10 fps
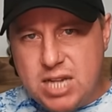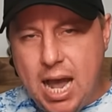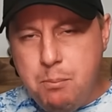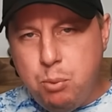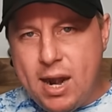
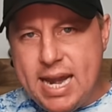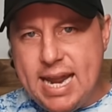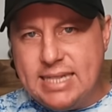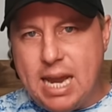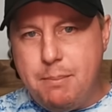Tom
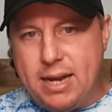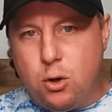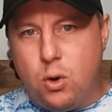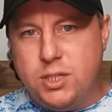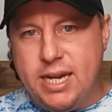Brady is a
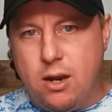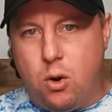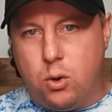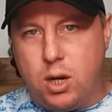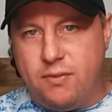minority
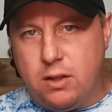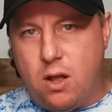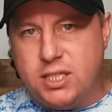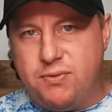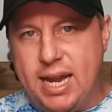owner of the
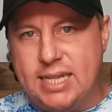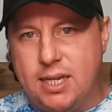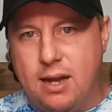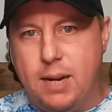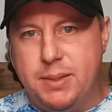Las Vegas
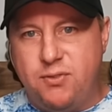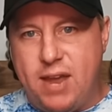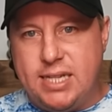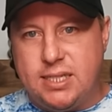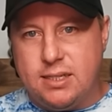Anonymous
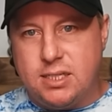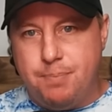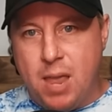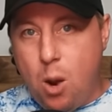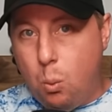Faces.
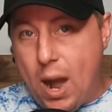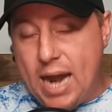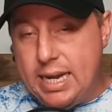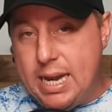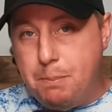
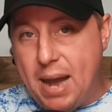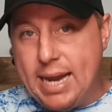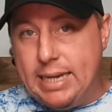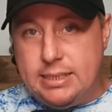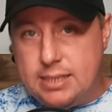Why did he buy
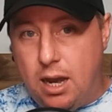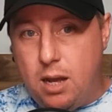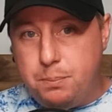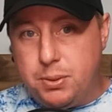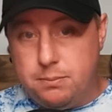a
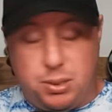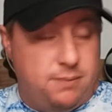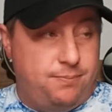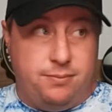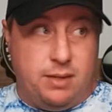dump?
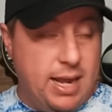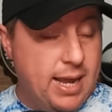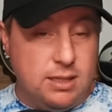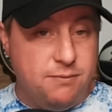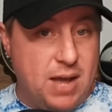
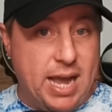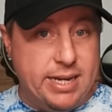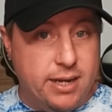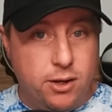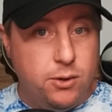Hell if I
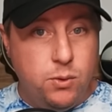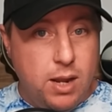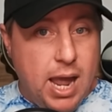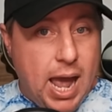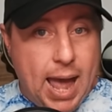know.
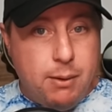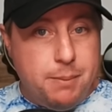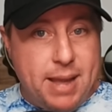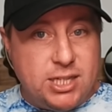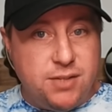I would
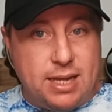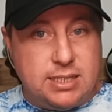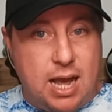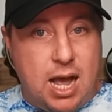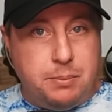imagine that
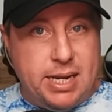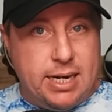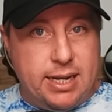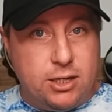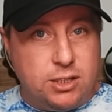Tom
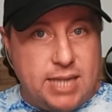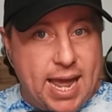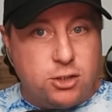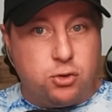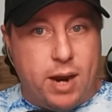needed a good
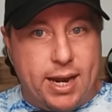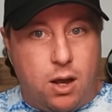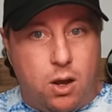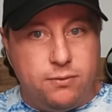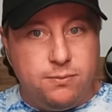tax
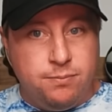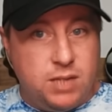write-off.